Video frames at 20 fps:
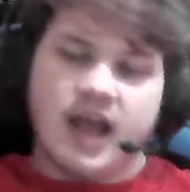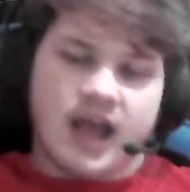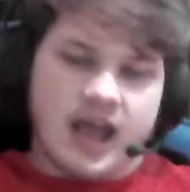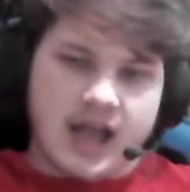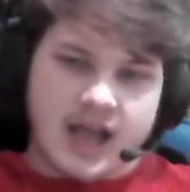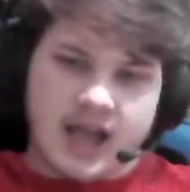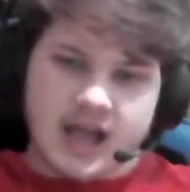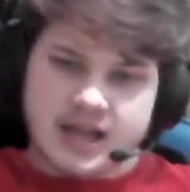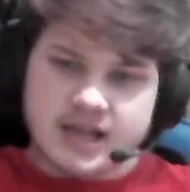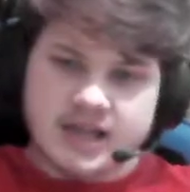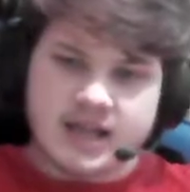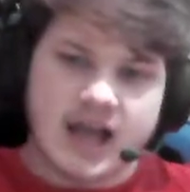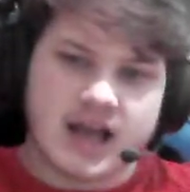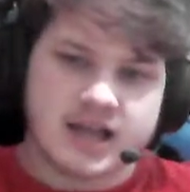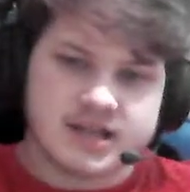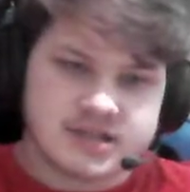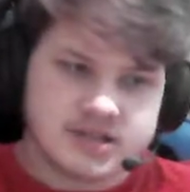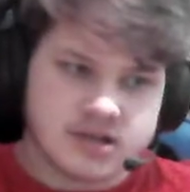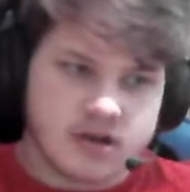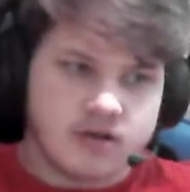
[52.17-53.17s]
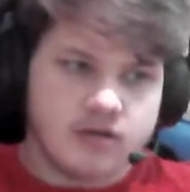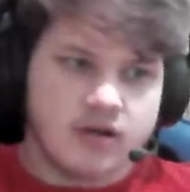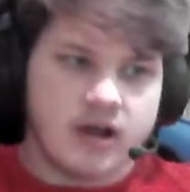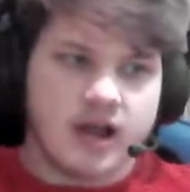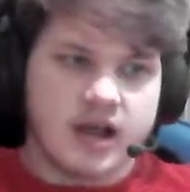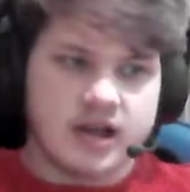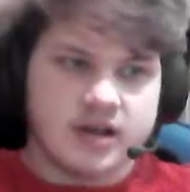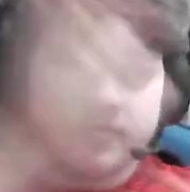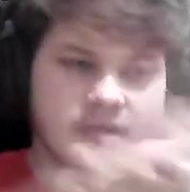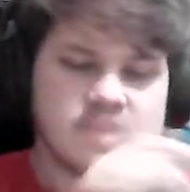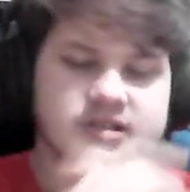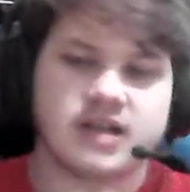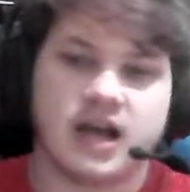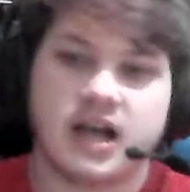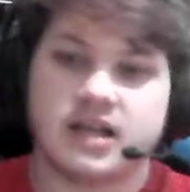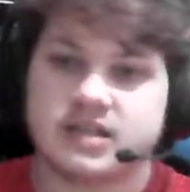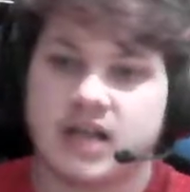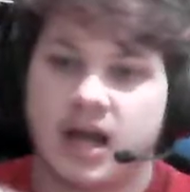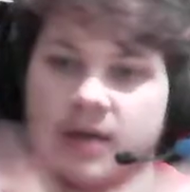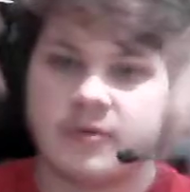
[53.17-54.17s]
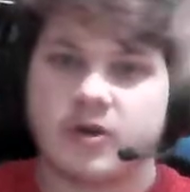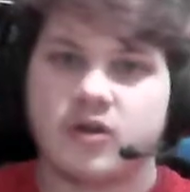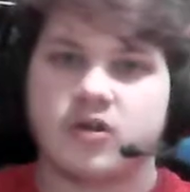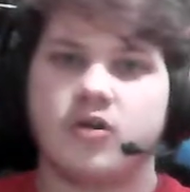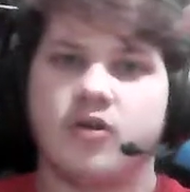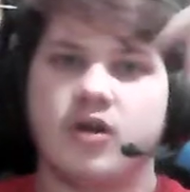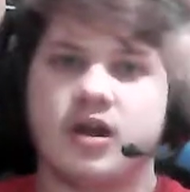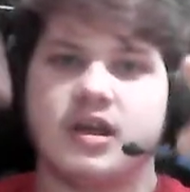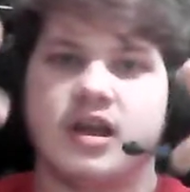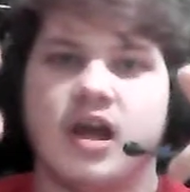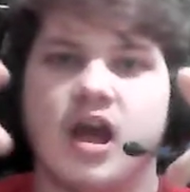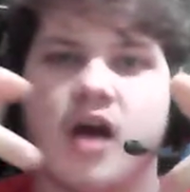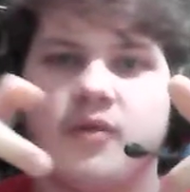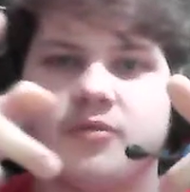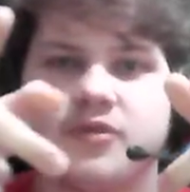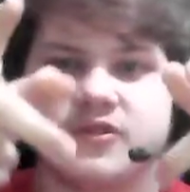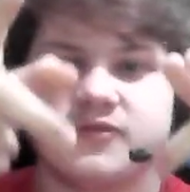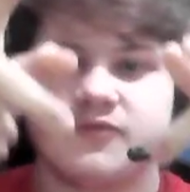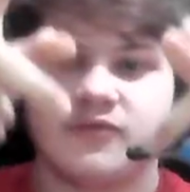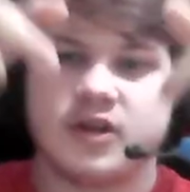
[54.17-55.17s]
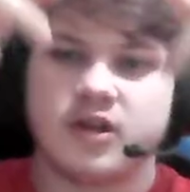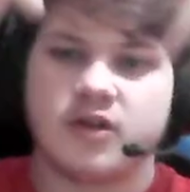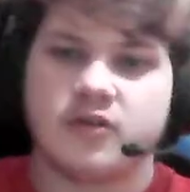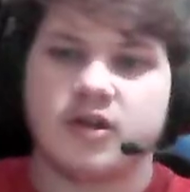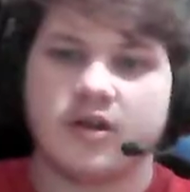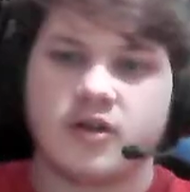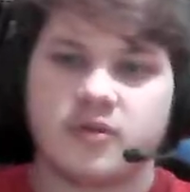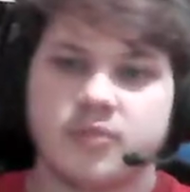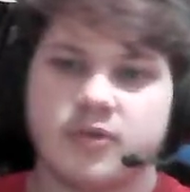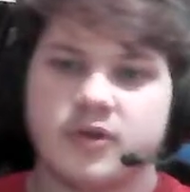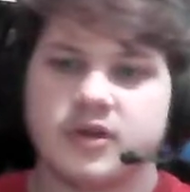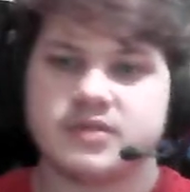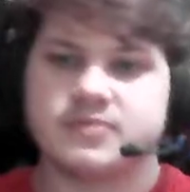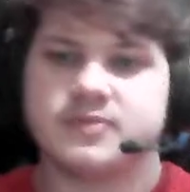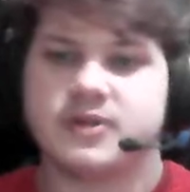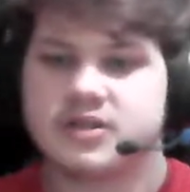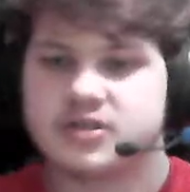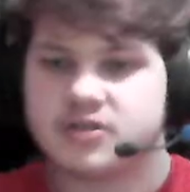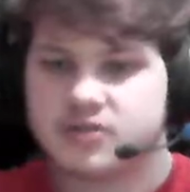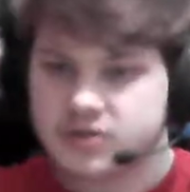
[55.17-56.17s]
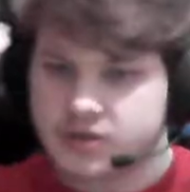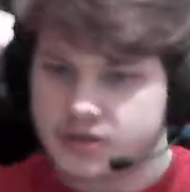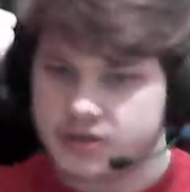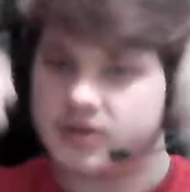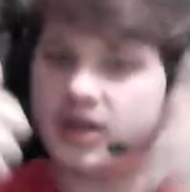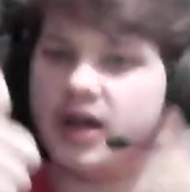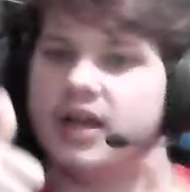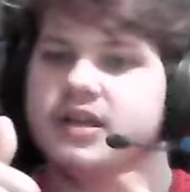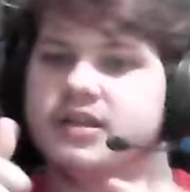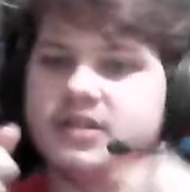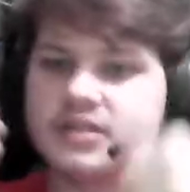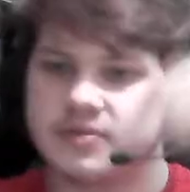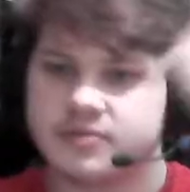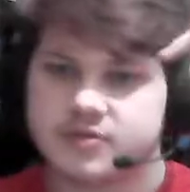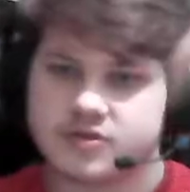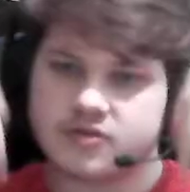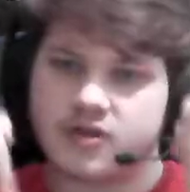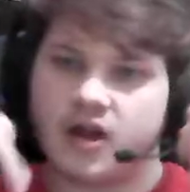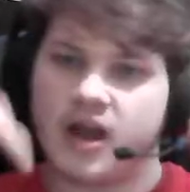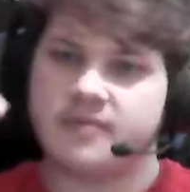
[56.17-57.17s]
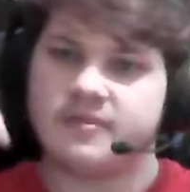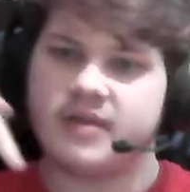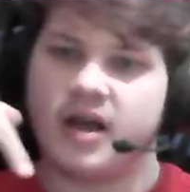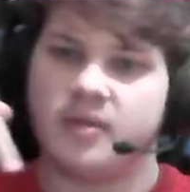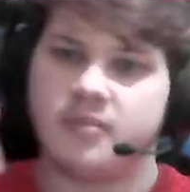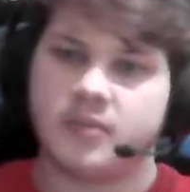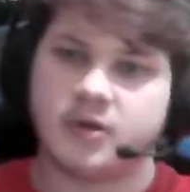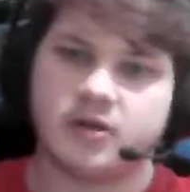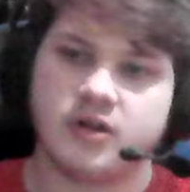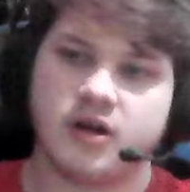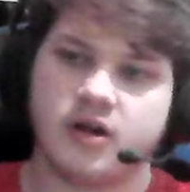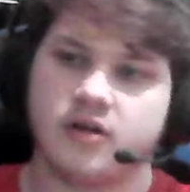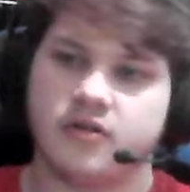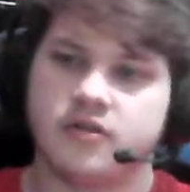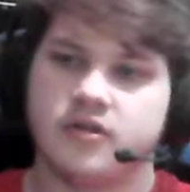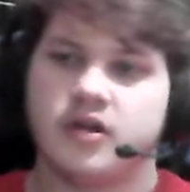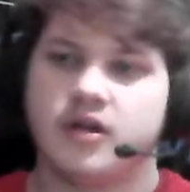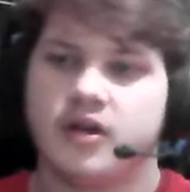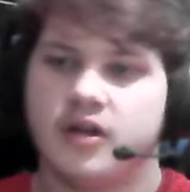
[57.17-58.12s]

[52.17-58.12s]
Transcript: And yeah, so anyways, guys, I'm gonna go ahead and end out this video here. Please make sure to like, subscribe down below.